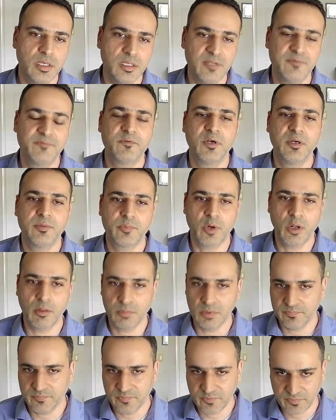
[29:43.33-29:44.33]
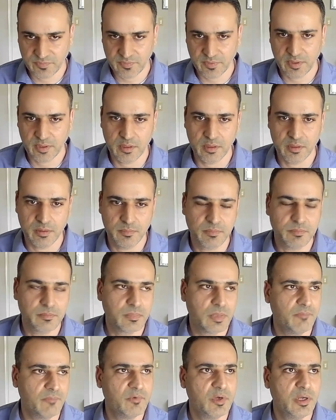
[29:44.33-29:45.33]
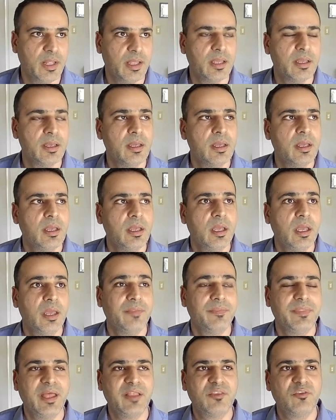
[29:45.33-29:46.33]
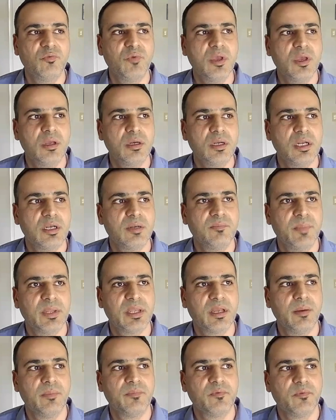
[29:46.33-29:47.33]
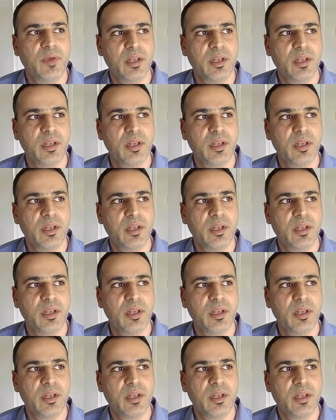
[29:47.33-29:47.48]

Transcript: different problems every day. That's where it becomes